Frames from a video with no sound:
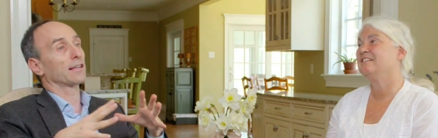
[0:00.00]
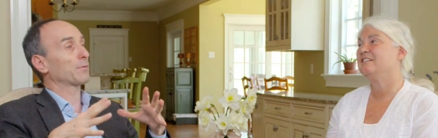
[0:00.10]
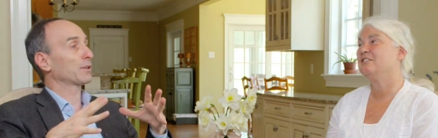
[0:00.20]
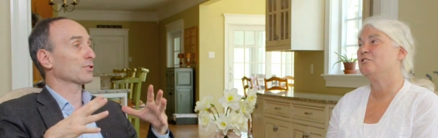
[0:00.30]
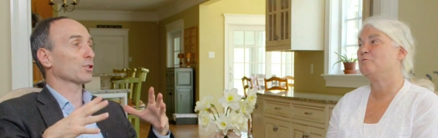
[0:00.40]

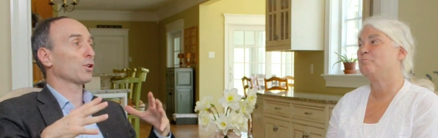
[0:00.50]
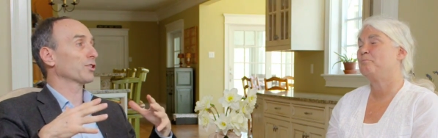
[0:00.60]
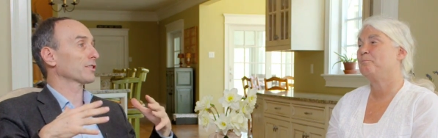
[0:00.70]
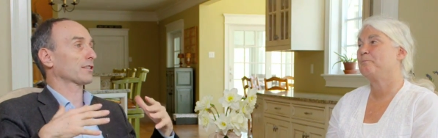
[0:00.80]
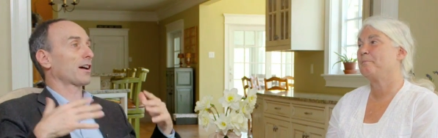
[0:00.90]
Speaker 1: that means all
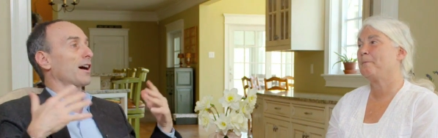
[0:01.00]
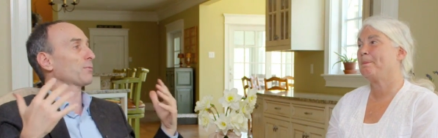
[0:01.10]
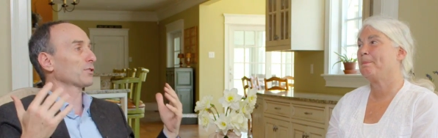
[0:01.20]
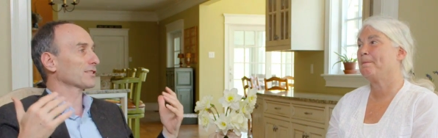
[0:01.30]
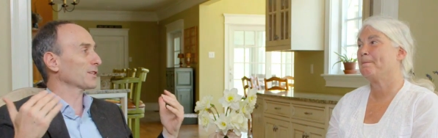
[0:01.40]
this
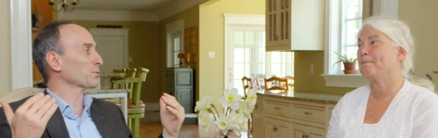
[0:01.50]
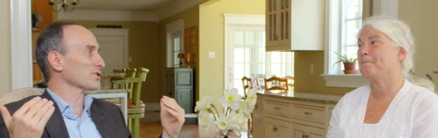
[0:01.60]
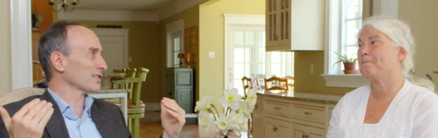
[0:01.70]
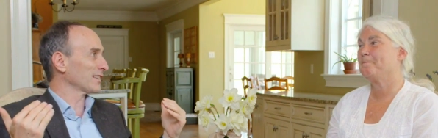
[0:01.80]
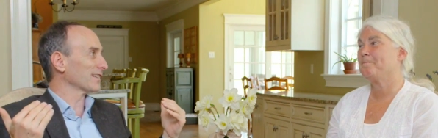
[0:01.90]
calmness that we're
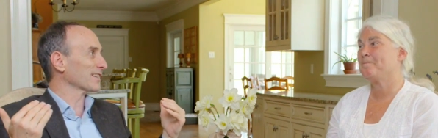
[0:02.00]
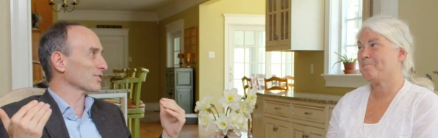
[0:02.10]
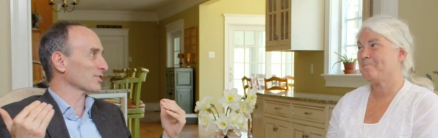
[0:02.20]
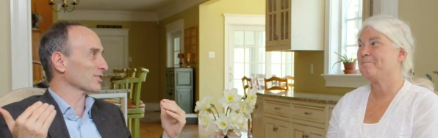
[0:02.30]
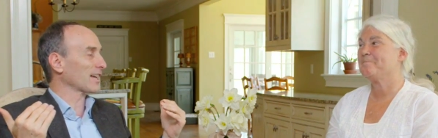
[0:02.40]
seeking as
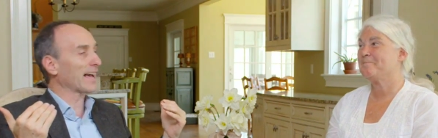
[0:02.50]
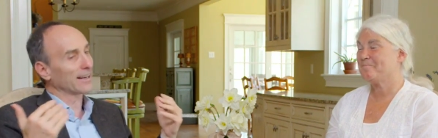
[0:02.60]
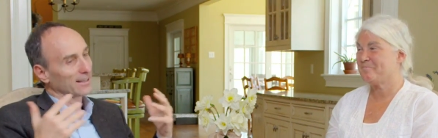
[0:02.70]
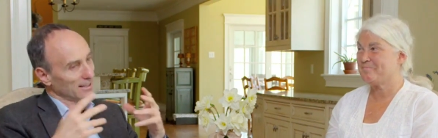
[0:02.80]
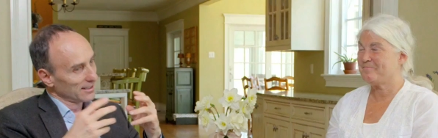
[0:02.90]
a
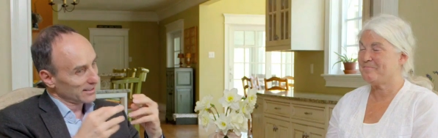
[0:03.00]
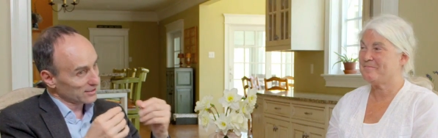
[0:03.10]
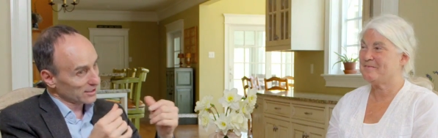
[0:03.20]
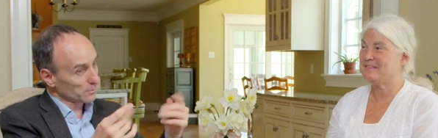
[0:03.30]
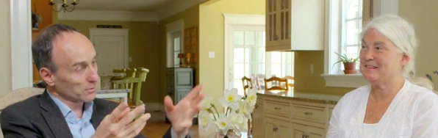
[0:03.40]
society
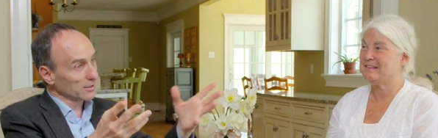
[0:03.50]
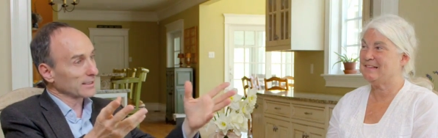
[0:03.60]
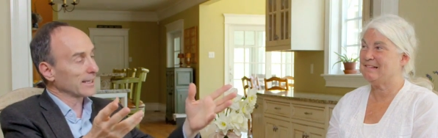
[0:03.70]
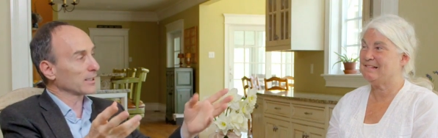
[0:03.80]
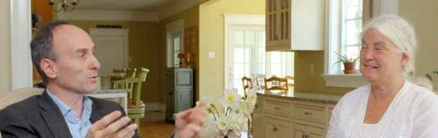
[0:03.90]
is just being
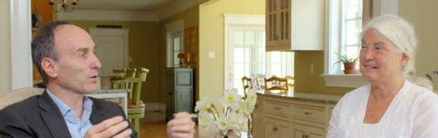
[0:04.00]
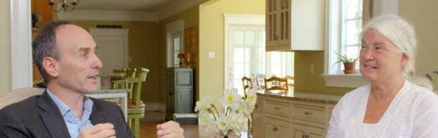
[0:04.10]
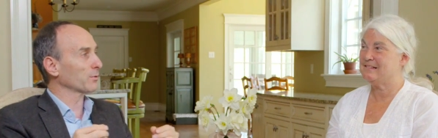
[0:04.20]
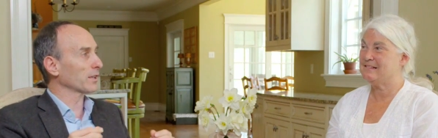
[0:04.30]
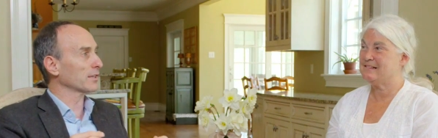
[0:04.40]
taken
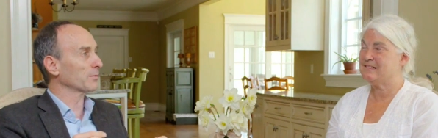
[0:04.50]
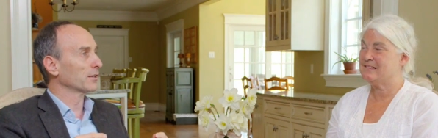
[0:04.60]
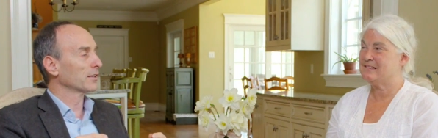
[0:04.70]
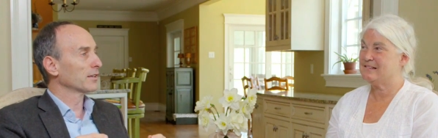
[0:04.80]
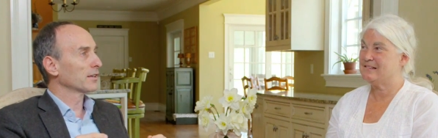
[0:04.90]
away, and we end up
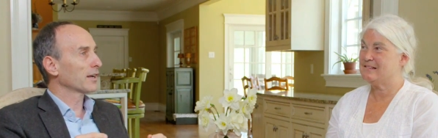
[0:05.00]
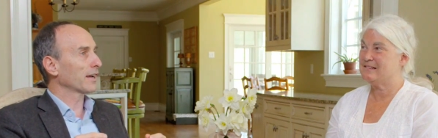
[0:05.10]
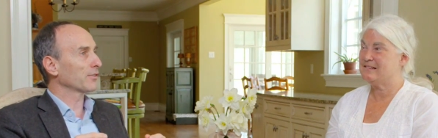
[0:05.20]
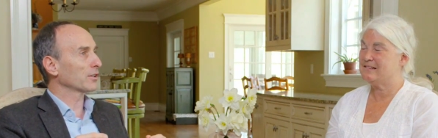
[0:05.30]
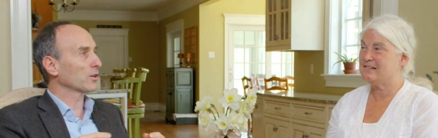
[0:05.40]

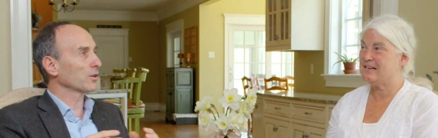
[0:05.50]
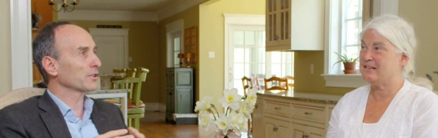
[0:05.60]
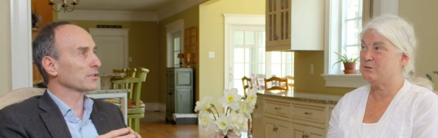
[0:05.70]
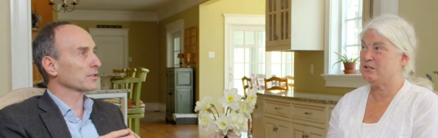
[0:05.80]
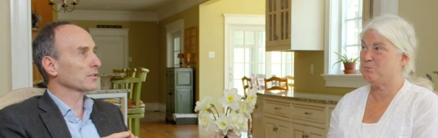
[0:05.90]
having all and
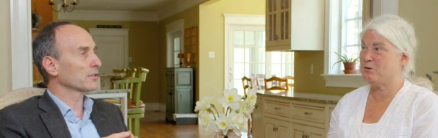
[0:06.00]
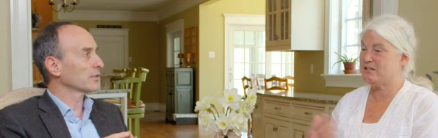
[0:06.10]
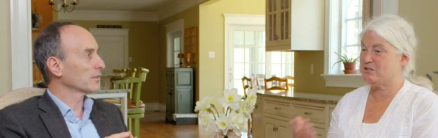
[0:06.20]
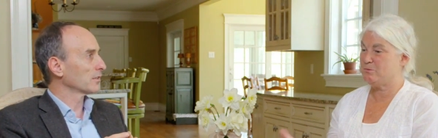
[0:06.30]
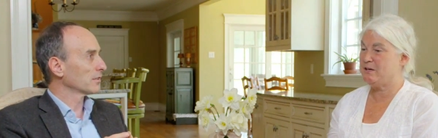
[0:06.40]
these. And when
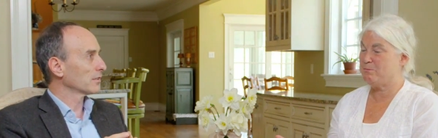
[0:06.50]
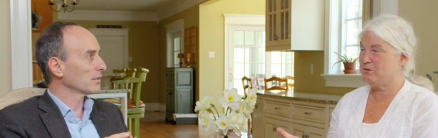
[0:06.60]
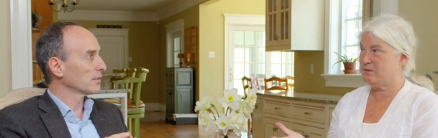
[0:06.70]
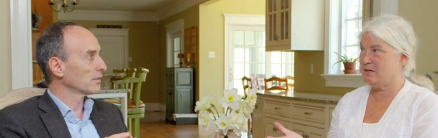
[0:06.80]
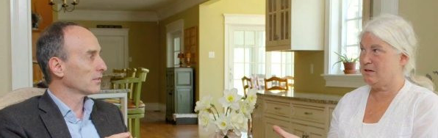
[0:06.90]
Speaker 2: depressed
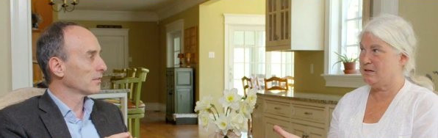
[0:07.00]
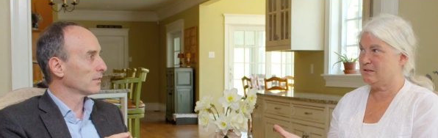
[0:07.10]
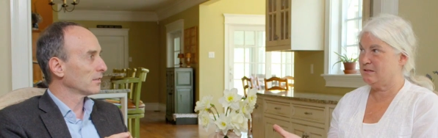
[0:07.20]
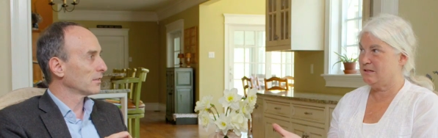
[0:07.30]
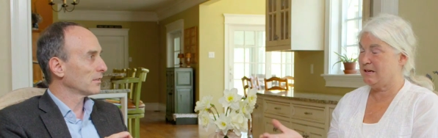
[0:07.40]
people uh,
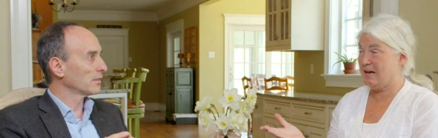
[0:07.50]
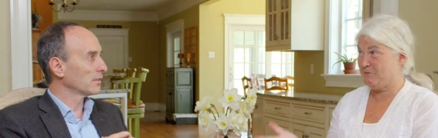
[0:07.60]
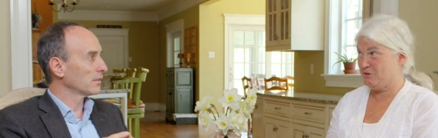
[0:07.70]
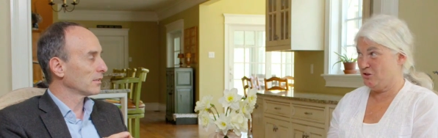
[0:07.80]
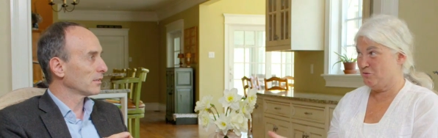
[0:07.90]

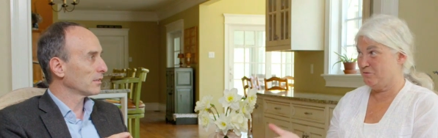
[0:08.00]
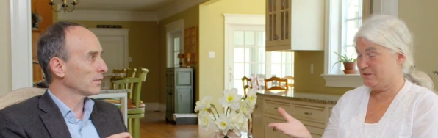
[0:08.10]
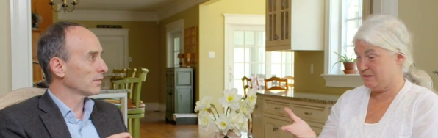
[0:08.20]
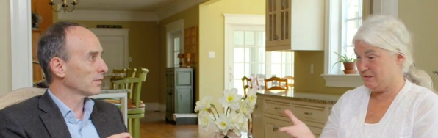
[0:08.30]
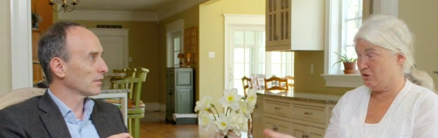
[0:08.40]
have a low,
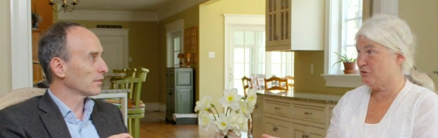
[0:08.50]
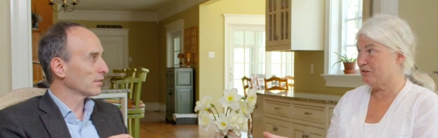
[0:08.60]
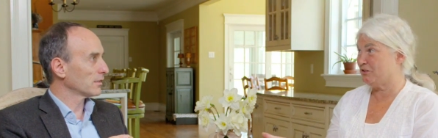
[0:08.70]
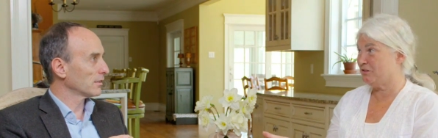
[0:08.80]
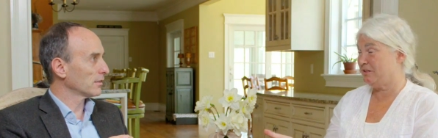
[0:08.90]
low
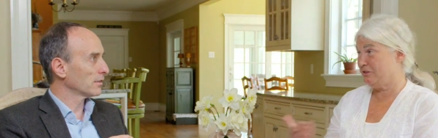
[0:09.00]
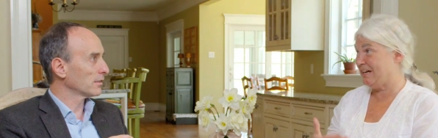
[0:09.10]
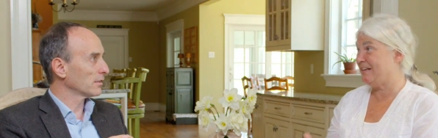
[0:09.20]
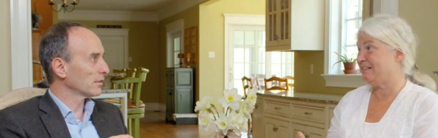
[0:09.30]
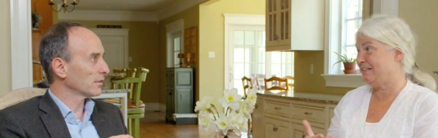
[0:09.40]
serotonin in their
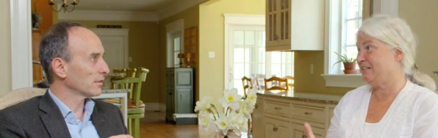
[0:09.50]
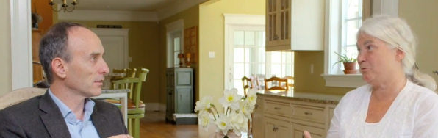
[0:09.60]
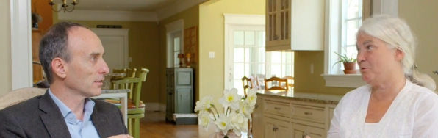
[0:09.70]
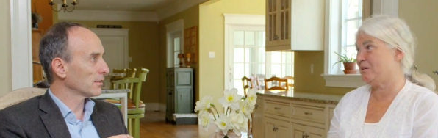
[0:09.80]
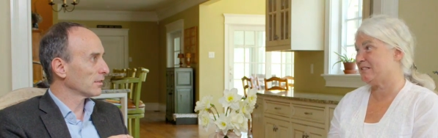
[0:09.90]
diet, they get
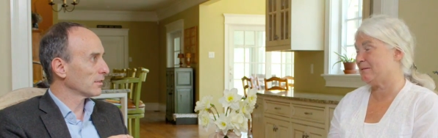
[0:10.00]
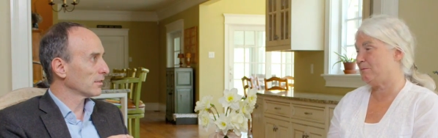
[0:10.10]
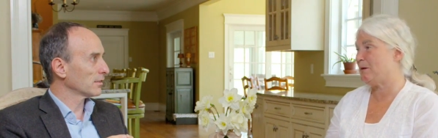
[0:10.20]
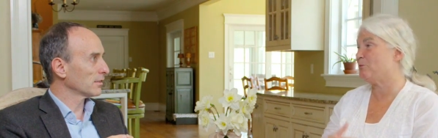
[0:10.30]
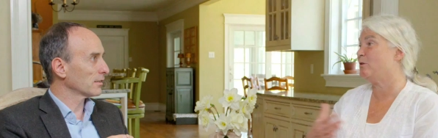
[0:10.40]
depressed. I
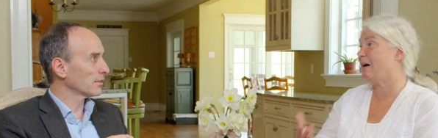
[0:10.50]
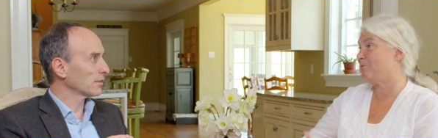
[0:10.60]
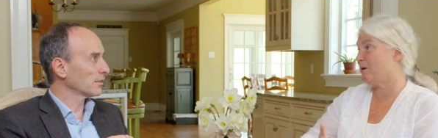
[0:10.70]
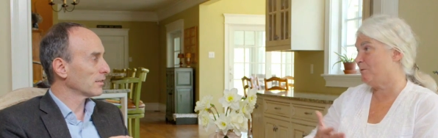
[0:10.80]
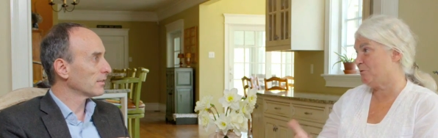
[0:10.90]
mean, people who
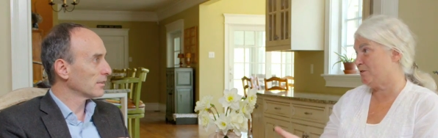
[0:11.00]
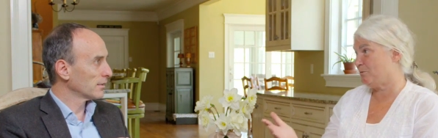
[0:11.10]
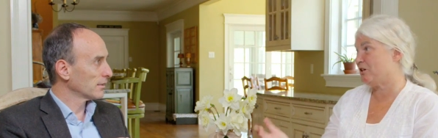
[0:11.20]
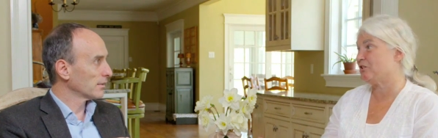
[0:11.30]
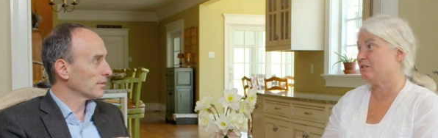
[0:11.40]
have problems with
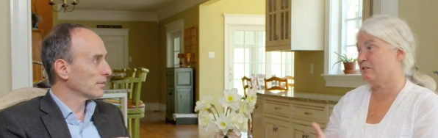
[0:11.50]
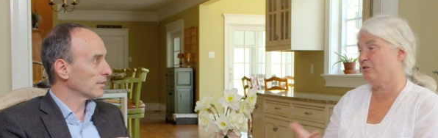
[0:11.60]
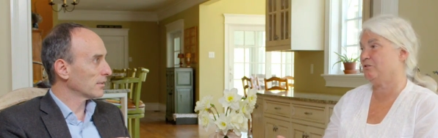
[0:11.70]
depression, low